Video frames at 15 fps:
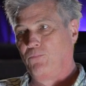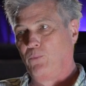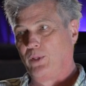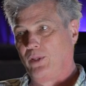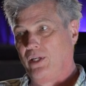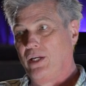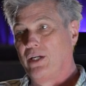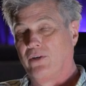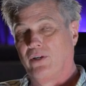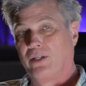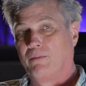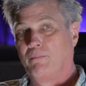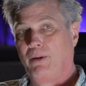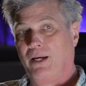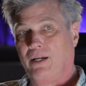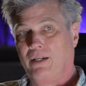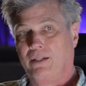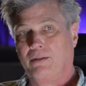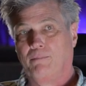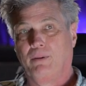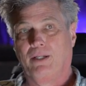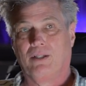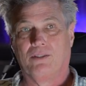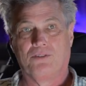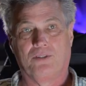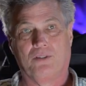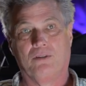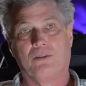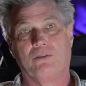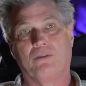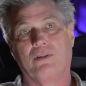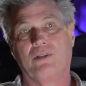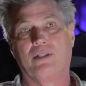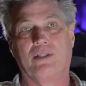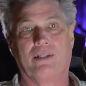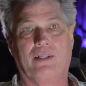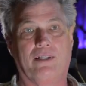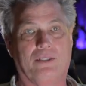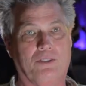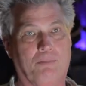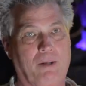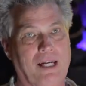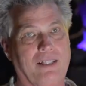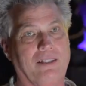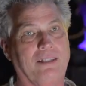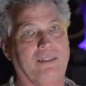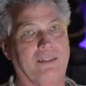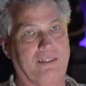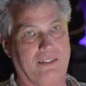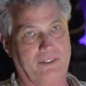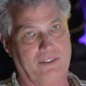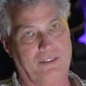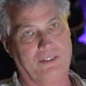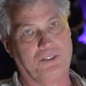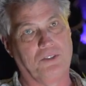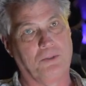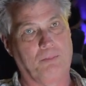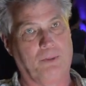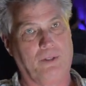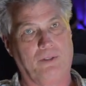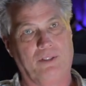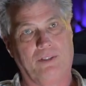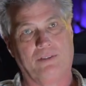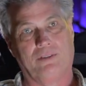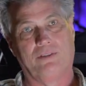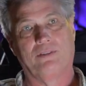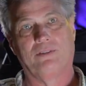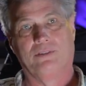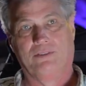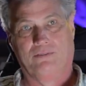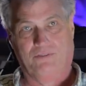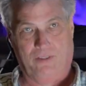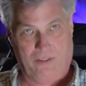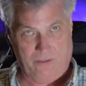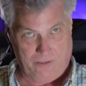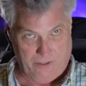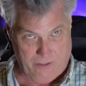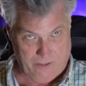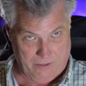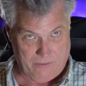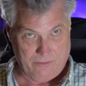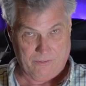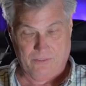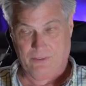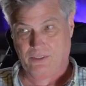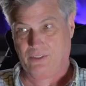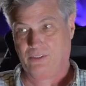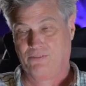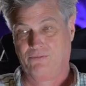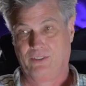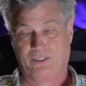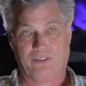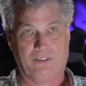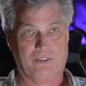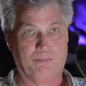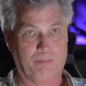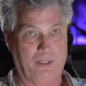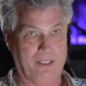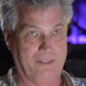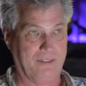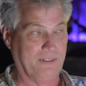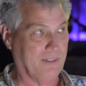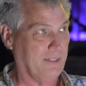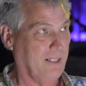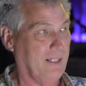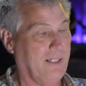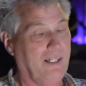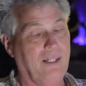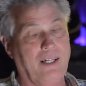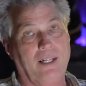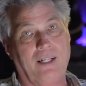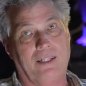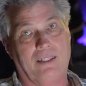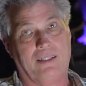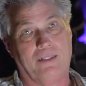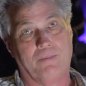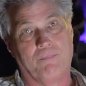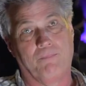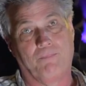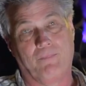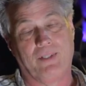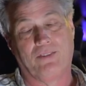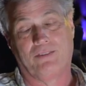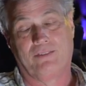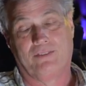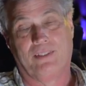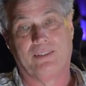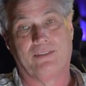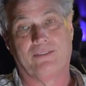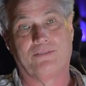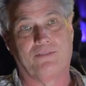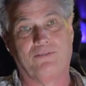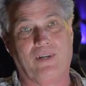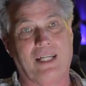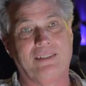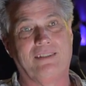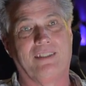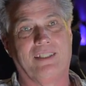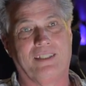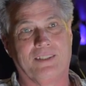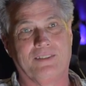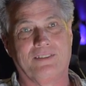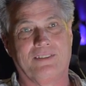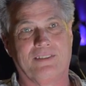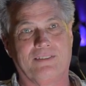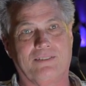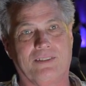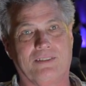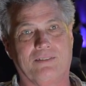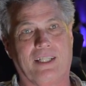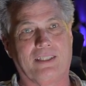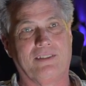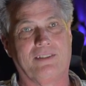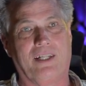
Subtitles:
with the hearing impaired, but also expanding the listening experience to invoke your physical presence, it's fascinating. Next